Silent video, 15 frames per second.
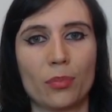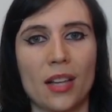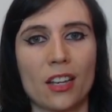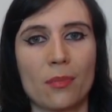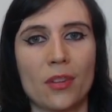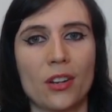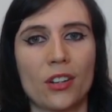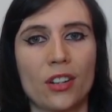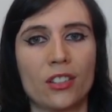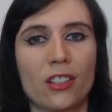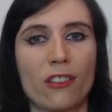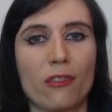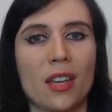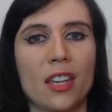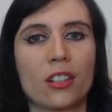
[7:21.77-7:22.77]
Black Americans
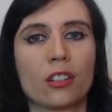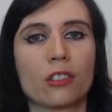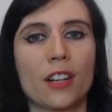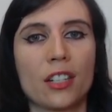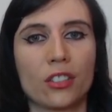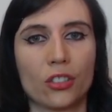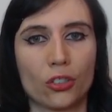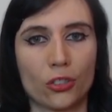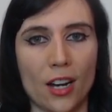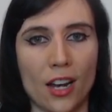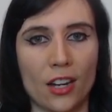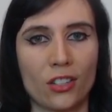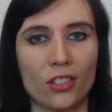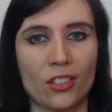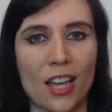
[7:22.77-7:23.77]
have made great
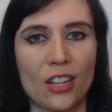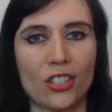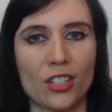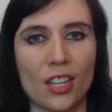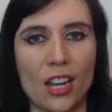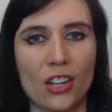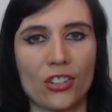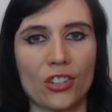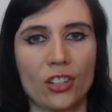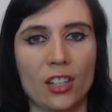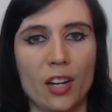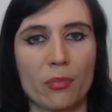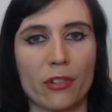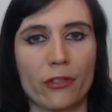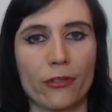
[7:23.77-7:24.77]
strides in educational
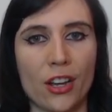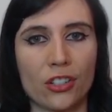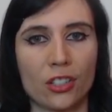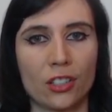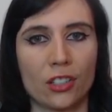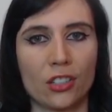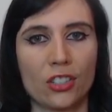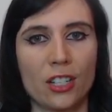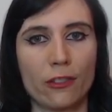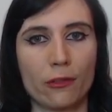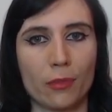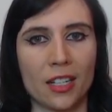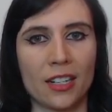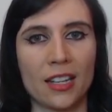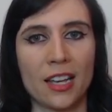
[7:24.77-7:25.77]
and professional
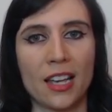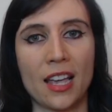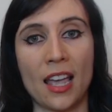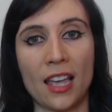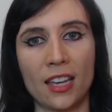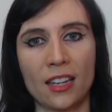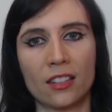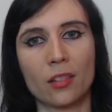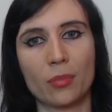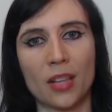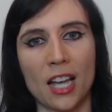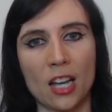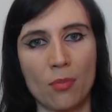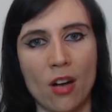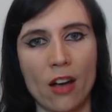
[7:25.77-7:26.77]
achievement, and the
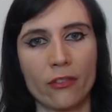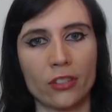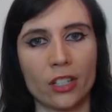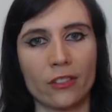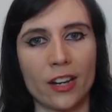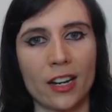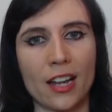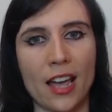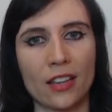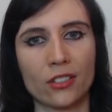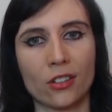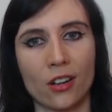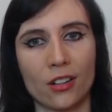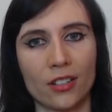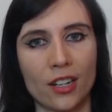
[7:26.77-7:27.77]
Black poverty rate has
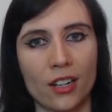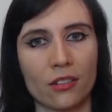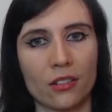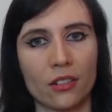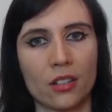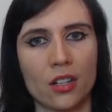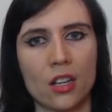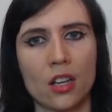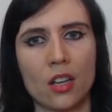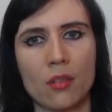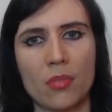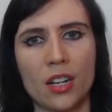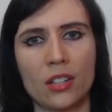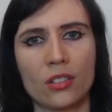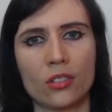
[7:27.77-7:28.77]
gone down.
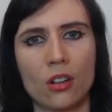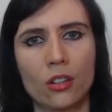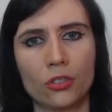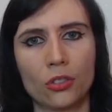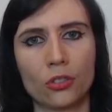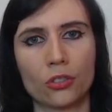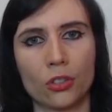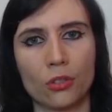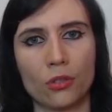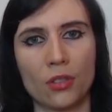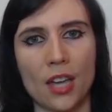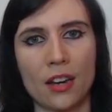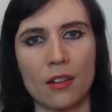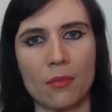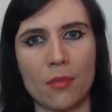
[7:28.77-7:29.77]
But it's also true
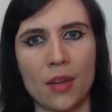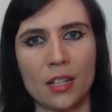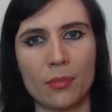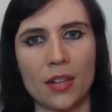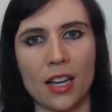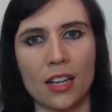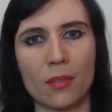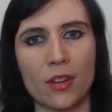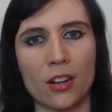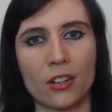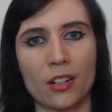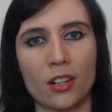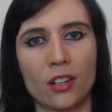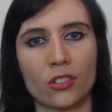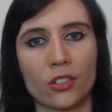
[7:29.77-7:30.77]
that many Black
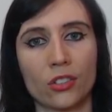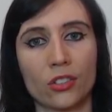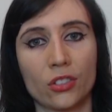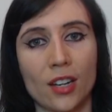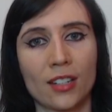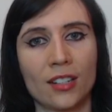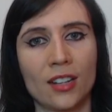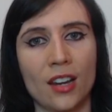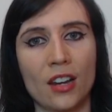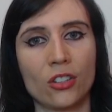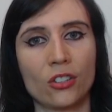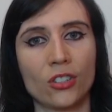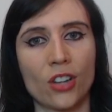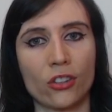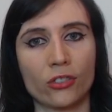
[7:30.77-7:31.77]
Americans are stuck in
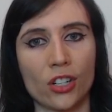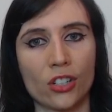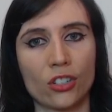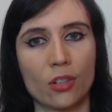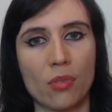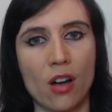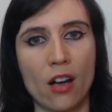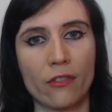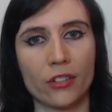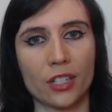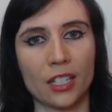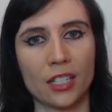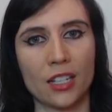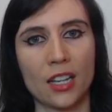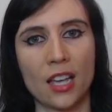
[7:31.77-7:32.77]
intergenerational
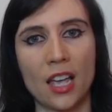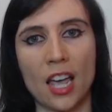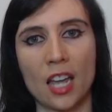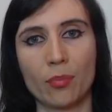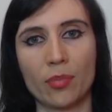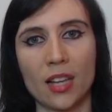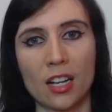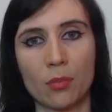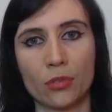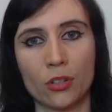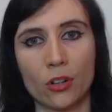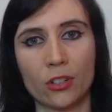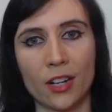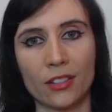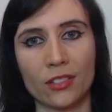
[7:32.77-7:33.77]
poverty, and Black
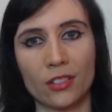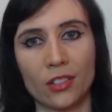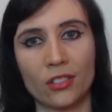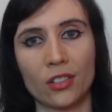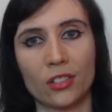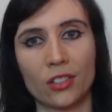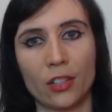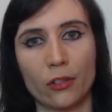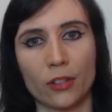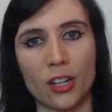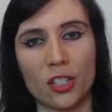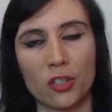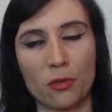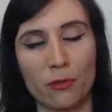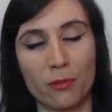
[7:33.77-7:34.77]
progress since the Civil
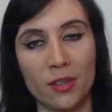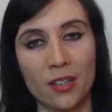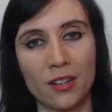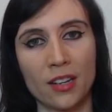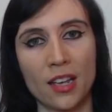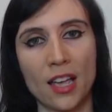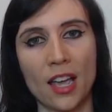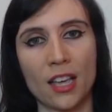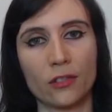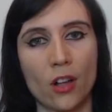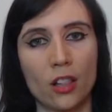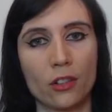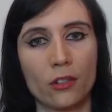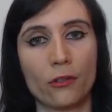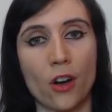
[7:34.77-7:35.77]
Rights Movement
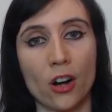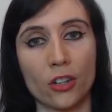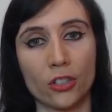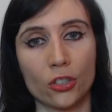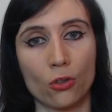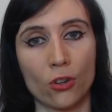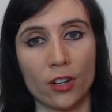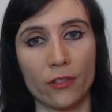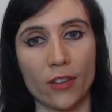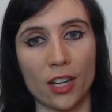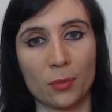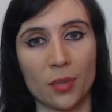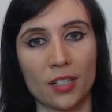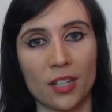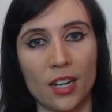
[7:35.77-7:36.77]
has fallen far short
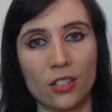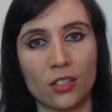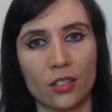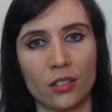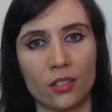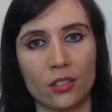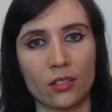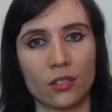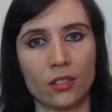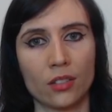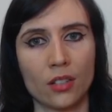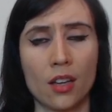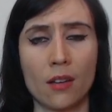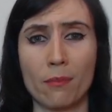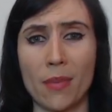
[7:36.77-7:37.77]
of expectations.
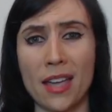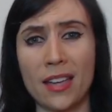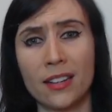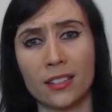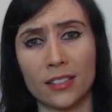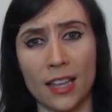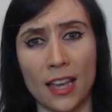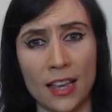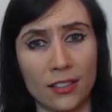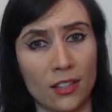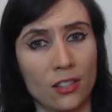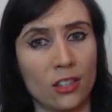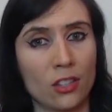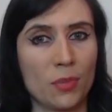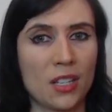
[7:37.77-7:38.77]
Ben says
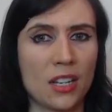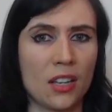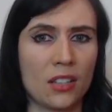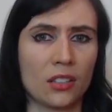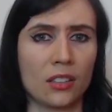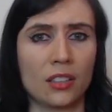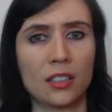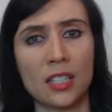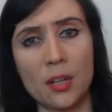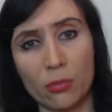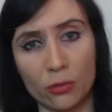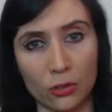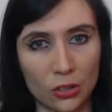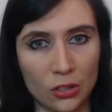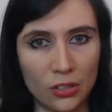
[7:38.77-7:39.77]
this is because
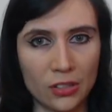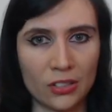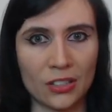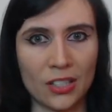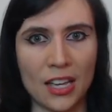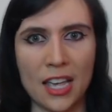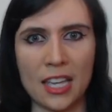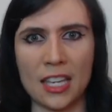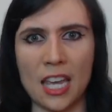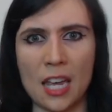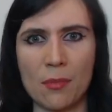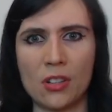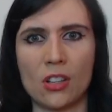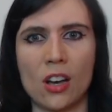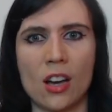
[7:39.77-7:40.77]
liberals
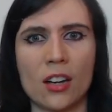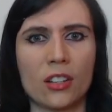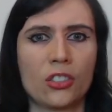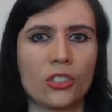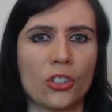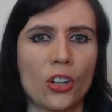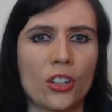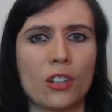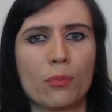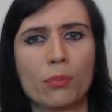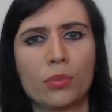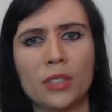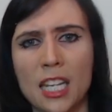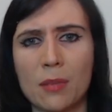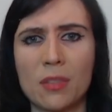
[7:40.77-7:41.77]
came along and started
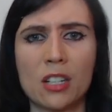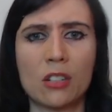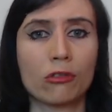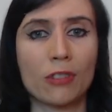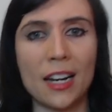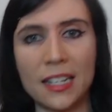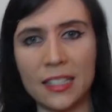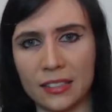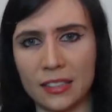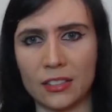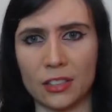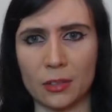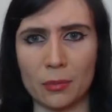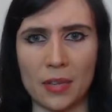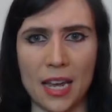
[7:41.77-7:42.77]
blaming
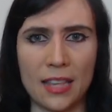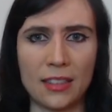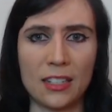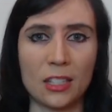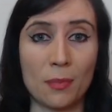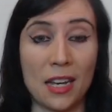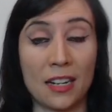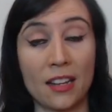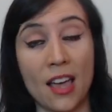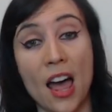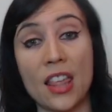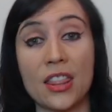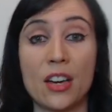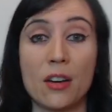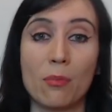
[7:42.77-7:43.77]
racism, and this made
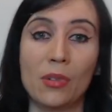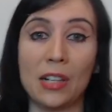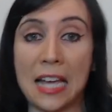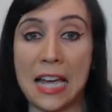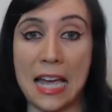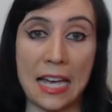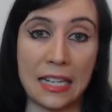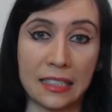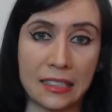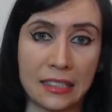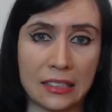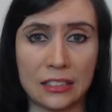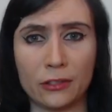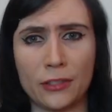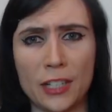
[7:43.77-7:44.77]
the
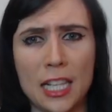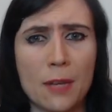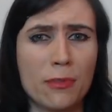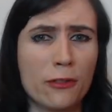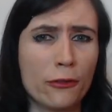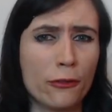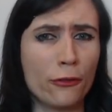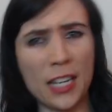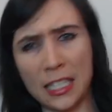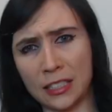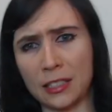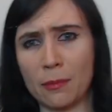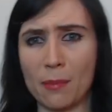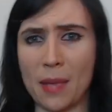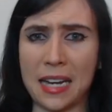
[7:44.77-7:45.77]
Blacks develop a
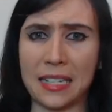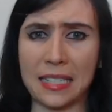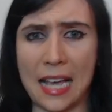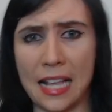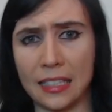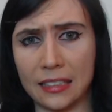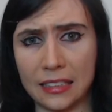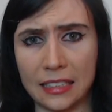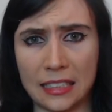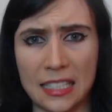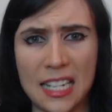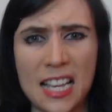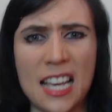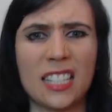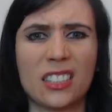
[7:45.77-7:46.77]
victim mentality
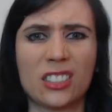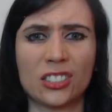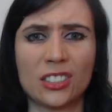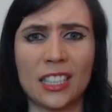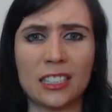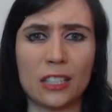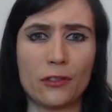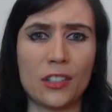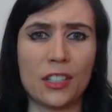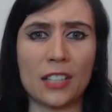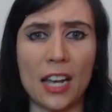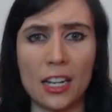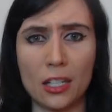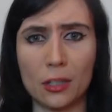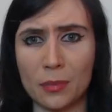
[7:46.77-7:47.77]
and a sense of
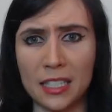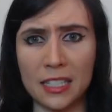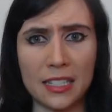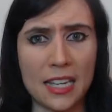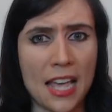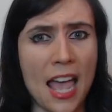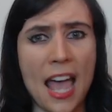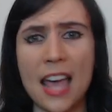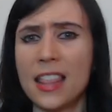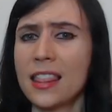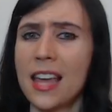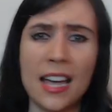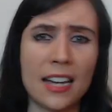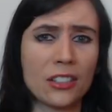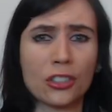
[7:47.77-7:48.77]
entitlement, and
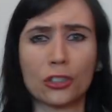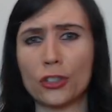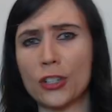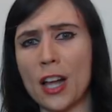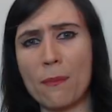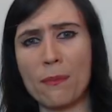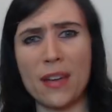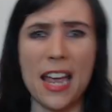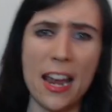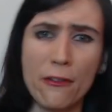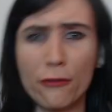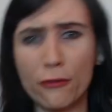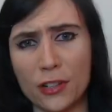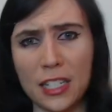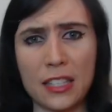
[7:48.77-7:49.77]
that screwed up
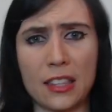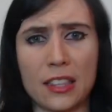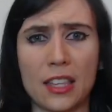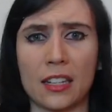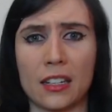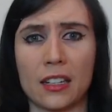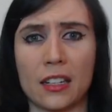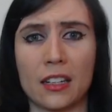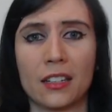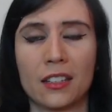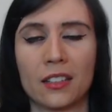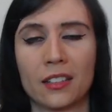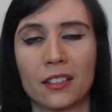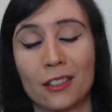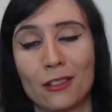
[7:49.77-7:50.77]
everything.
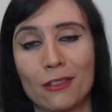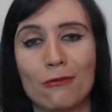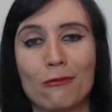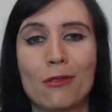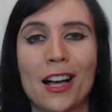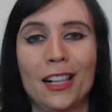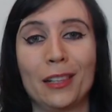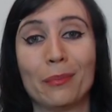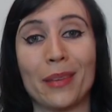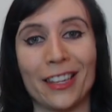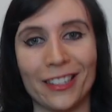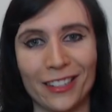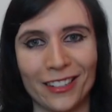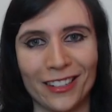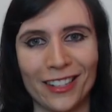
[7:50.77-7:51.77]
Well,
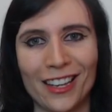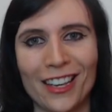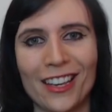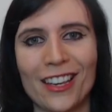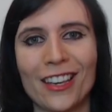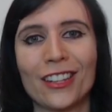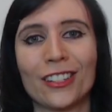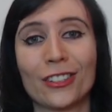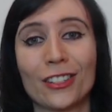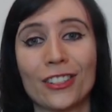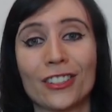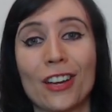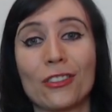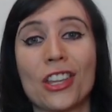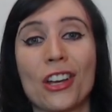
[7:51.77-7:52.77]
Ben, it
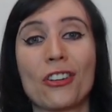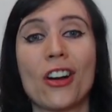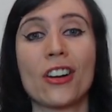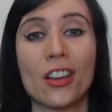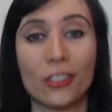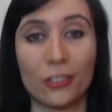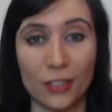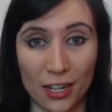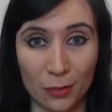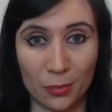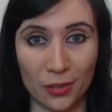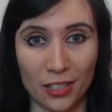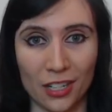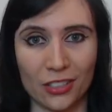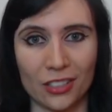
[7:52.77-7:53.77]
turns out there are other
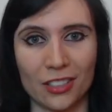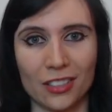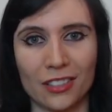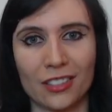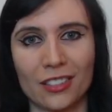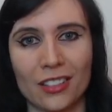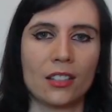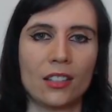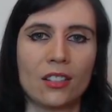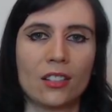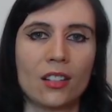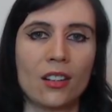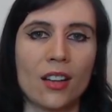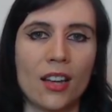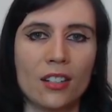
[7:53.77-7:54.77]
explanations. Since
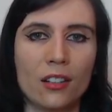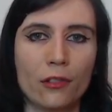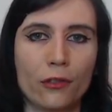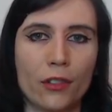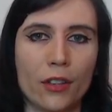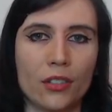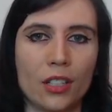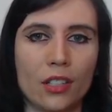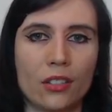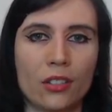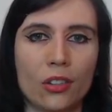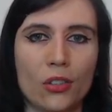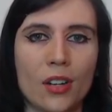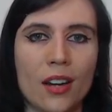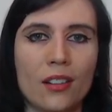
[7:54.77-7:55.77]
the 1950s,
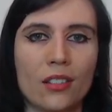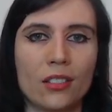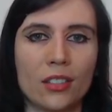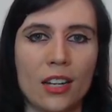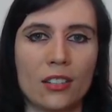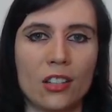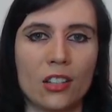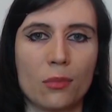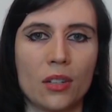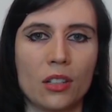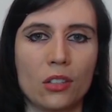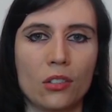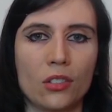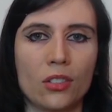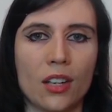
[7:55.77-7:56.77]
the United States has been
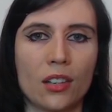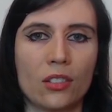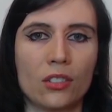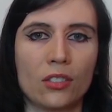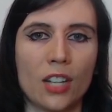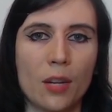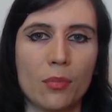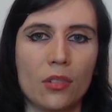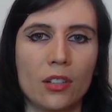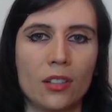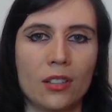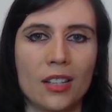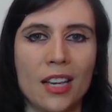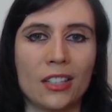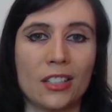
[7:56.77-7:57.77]
losing its
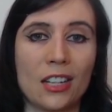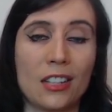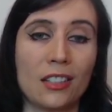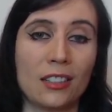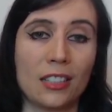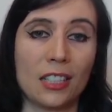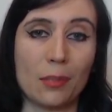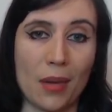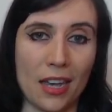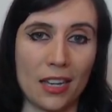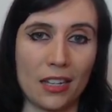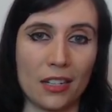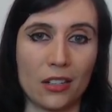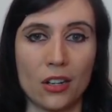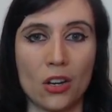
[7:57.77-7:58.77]
stable, decently
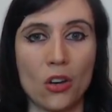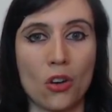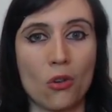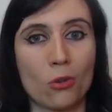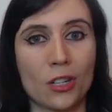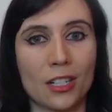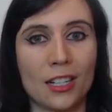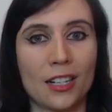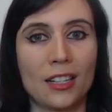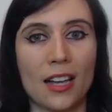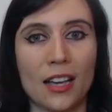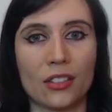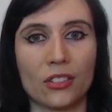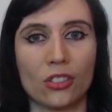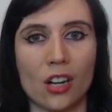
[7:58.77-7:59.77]
paid, working
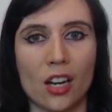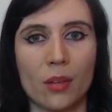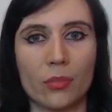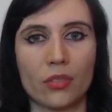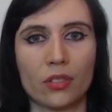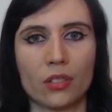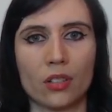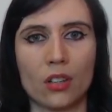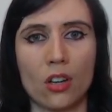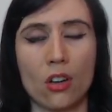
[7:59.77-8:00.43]
class jobs.